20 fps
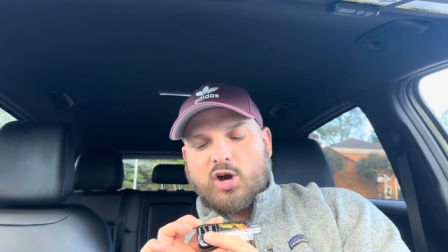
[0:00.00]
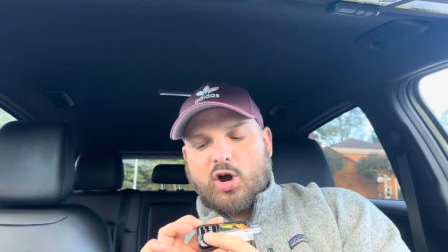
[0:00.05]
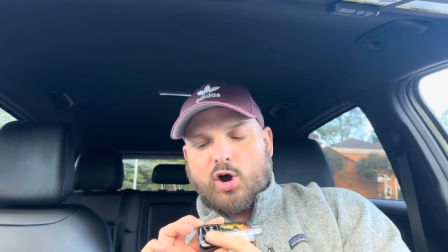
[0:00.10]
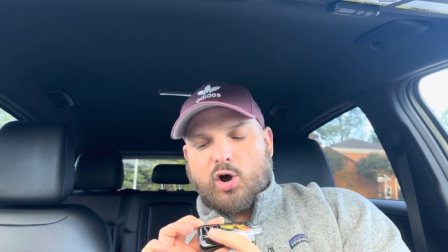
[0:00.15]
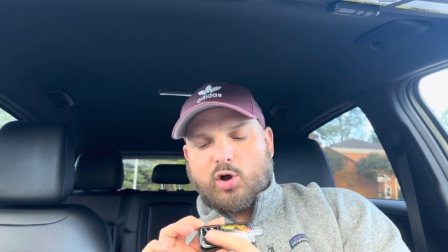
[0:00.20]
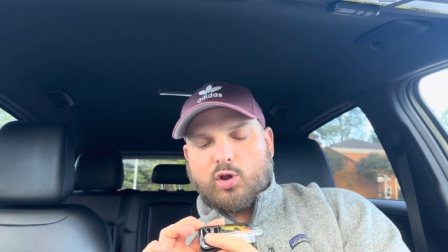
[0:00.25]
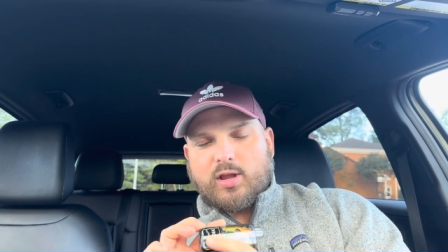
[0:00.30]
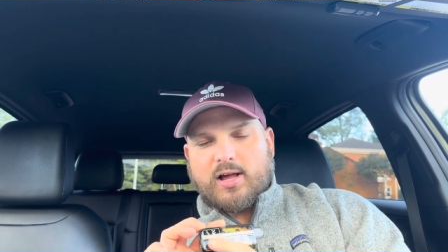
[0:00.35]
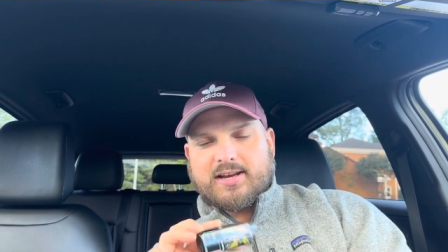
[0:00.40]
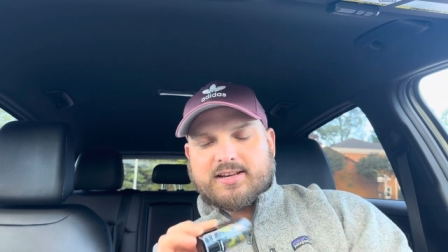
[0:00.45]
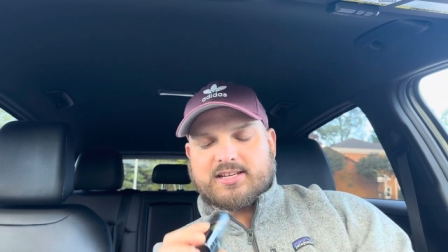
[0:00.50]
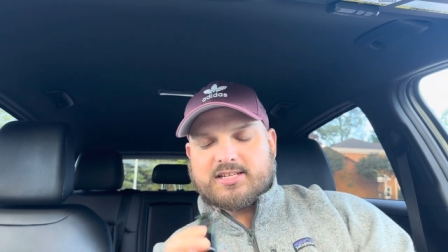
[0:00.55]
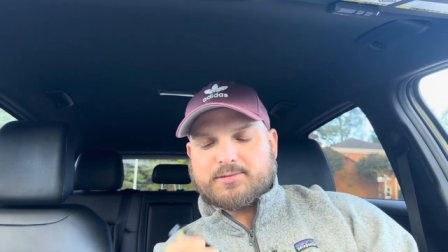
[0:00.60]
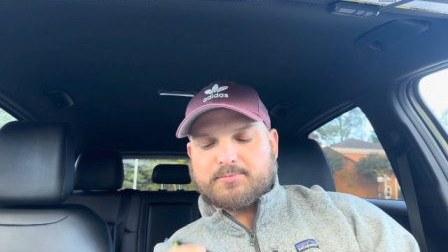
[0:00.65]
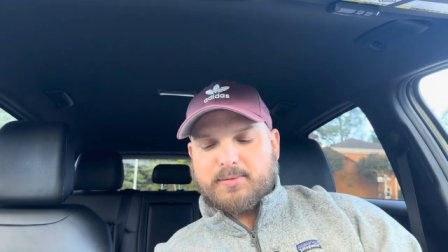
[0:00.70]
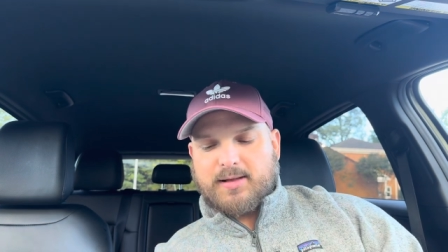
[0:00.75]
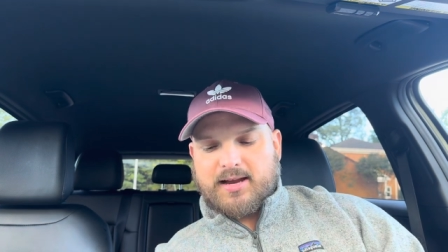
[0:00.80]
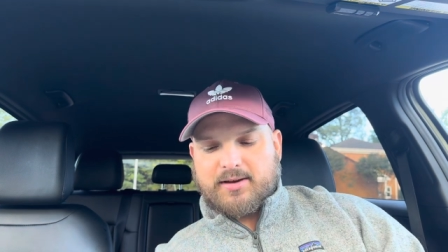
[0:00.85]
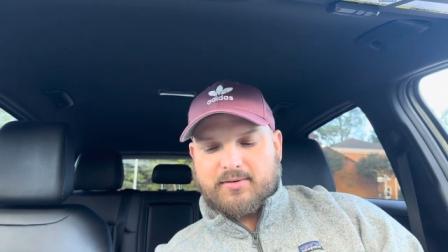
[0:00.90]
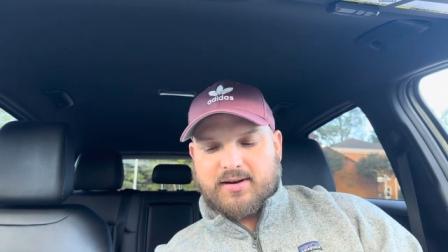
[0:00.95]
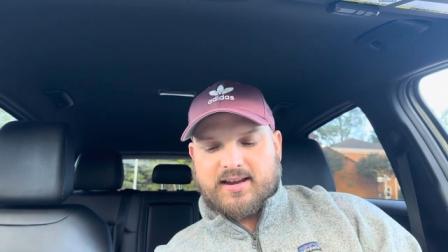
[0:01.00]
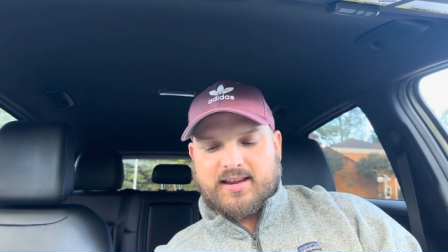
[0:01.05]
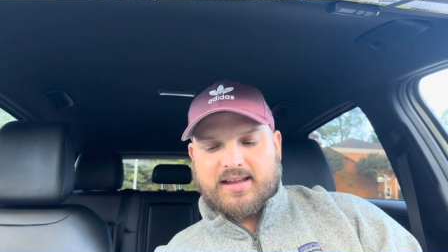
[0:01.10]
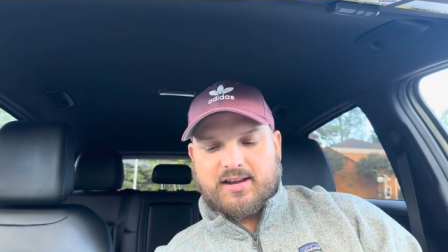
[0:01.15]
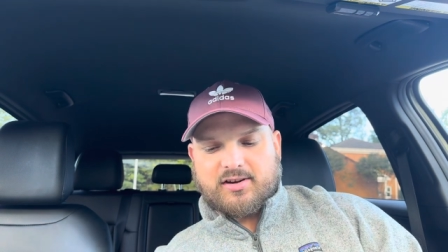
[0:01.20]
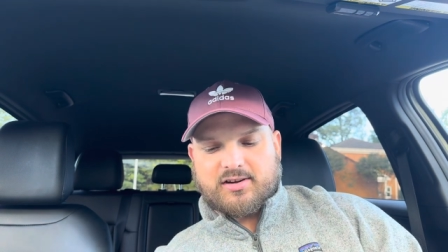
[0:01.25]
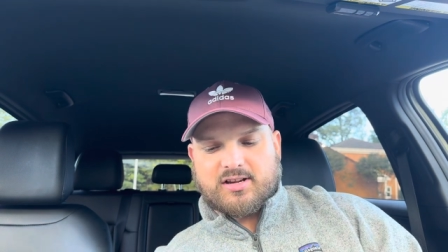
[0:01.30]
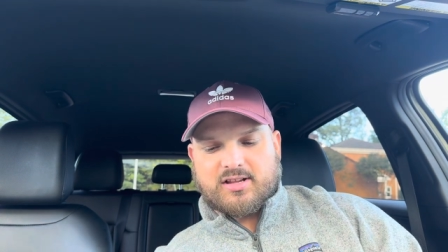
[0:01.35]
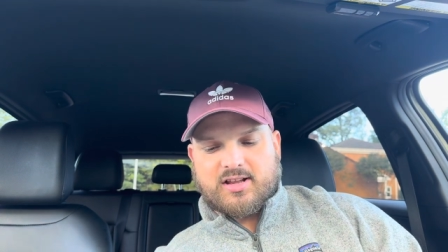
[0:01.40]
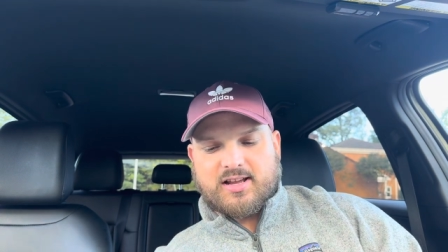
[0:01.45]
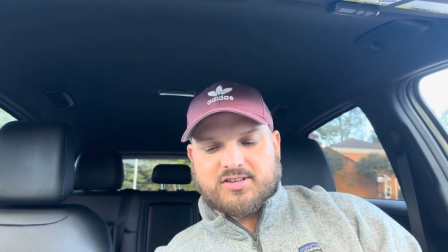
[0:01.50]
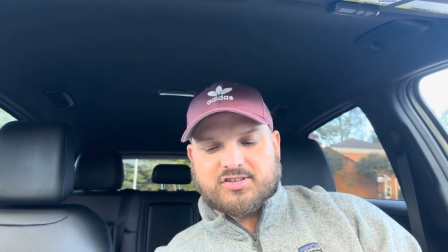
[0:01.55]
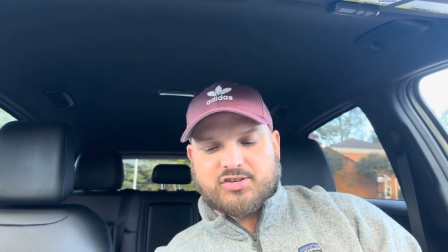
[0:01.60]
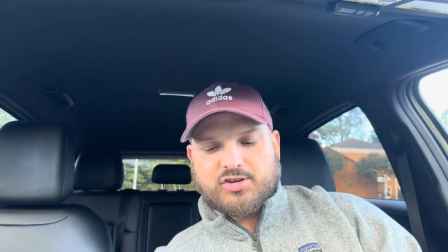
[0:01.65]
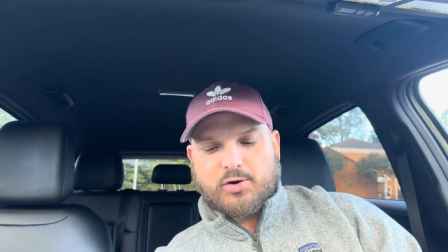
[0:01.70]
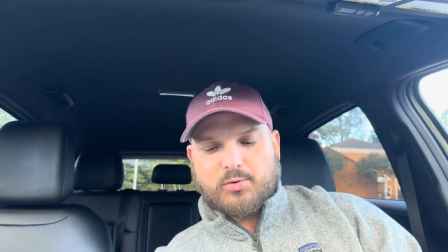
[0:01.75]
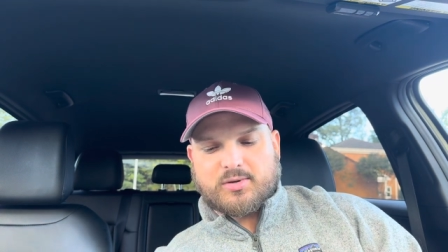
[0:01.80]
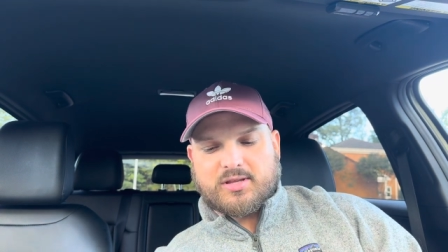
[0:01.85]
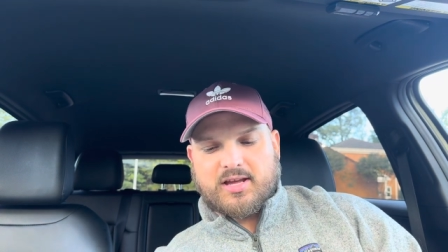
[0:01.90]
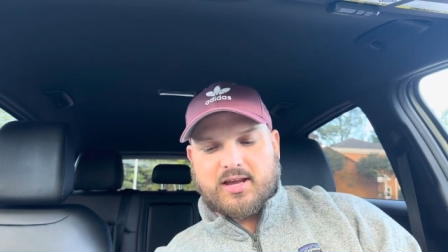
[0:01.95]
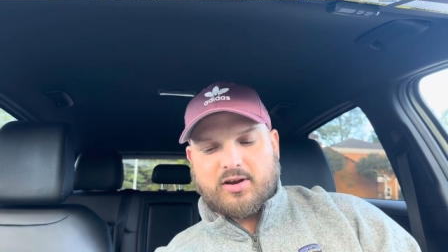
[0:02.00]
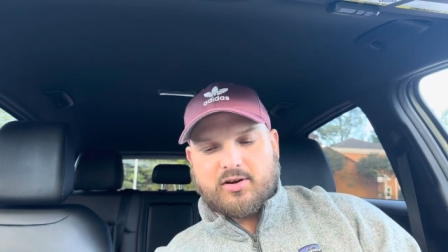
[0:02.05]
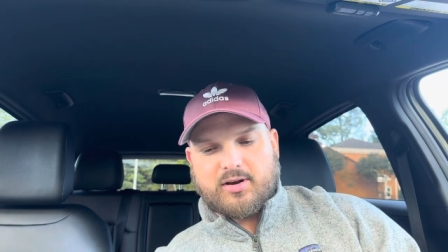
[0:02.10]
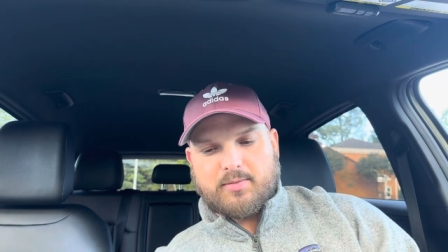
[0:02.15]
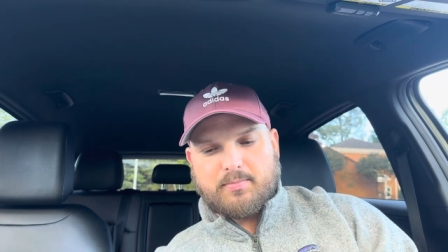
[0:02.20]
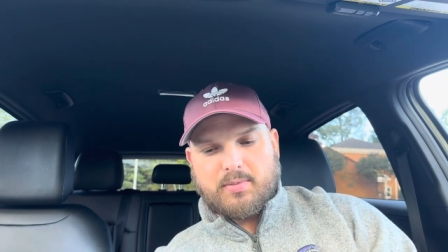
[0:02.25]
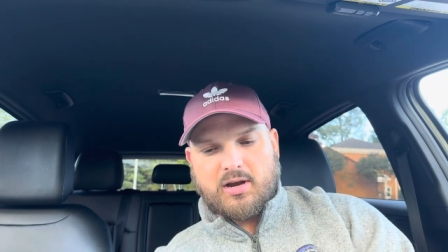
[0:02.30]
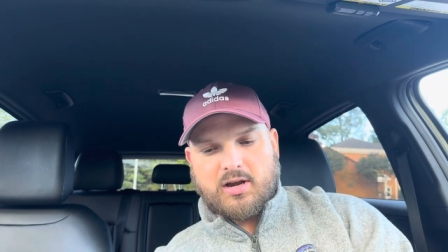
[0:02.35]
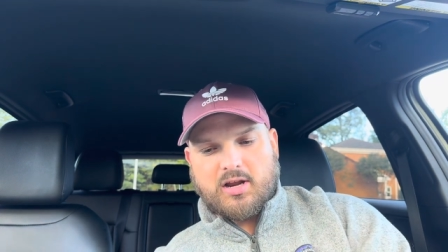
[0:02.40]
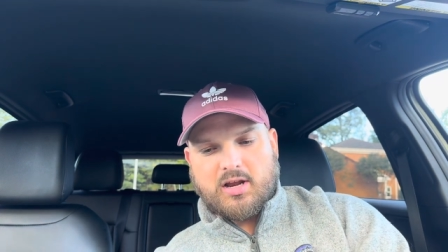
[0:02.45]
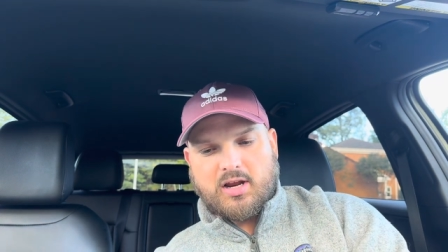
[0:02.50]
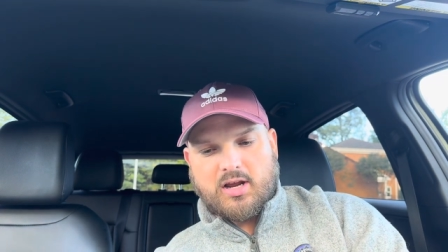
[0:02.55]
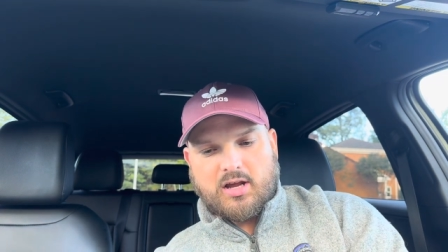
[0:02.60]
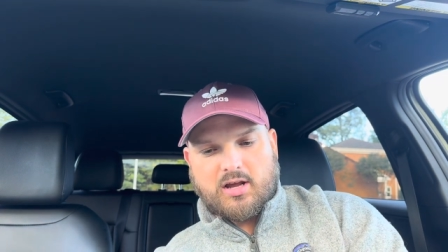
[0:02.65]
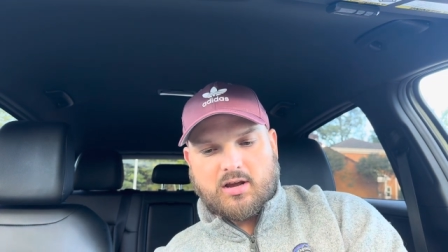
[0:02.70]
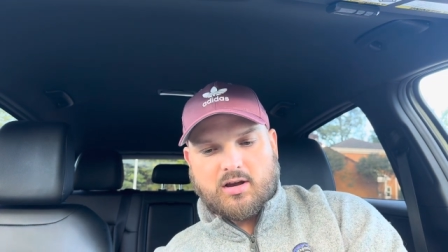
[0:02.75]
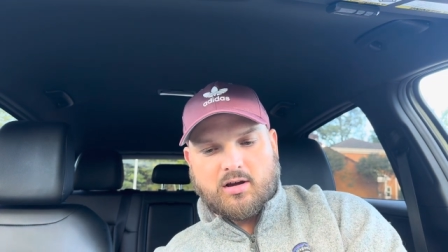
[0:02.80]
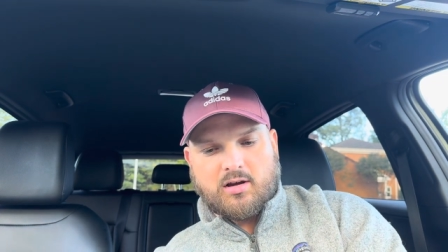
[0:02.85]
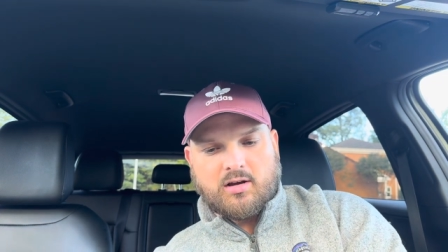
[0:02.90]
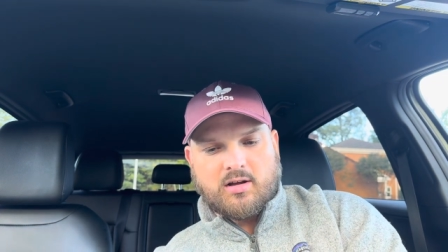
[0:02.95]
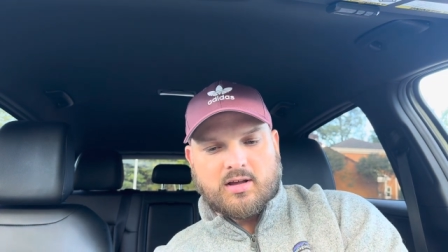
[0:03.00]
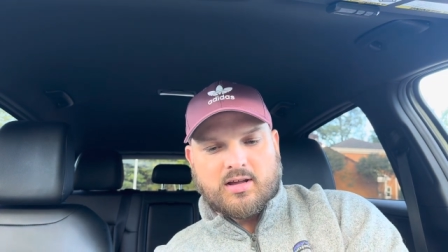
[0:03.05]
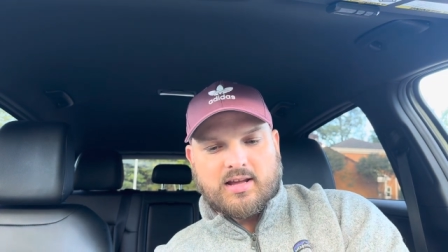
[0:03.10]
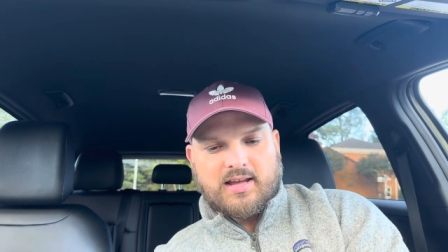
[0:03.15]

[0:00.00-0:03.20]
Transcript: OLED display right here to let you know what the hell the Bitnit is.